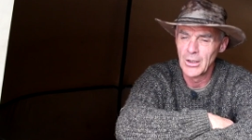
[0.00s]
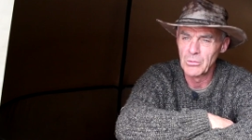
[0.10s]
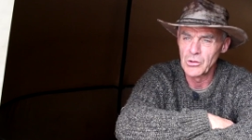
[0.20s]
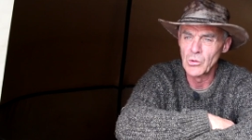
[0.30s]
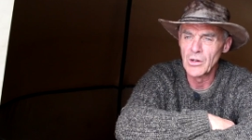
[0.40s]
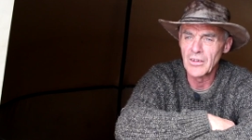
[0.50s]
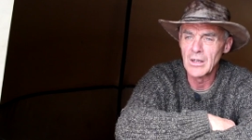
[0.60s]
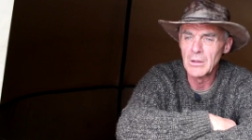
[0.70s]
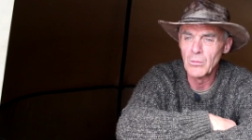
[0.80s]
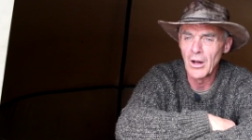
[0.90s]
I'm sure there's
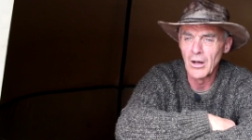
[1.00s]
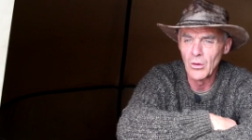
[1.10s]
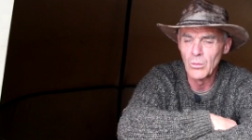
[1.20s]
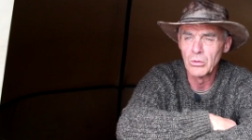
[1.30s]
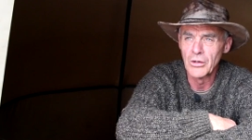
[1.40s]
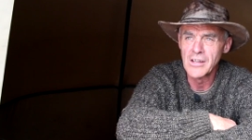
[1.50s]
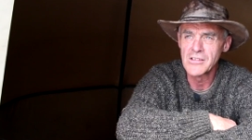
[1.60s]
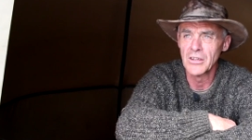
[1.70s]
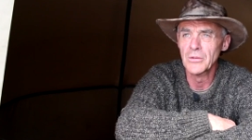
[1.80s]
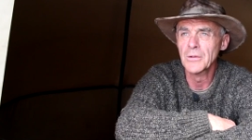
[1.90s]
going to be one along pretty
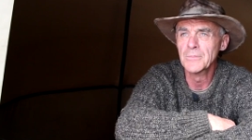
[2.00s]
soon.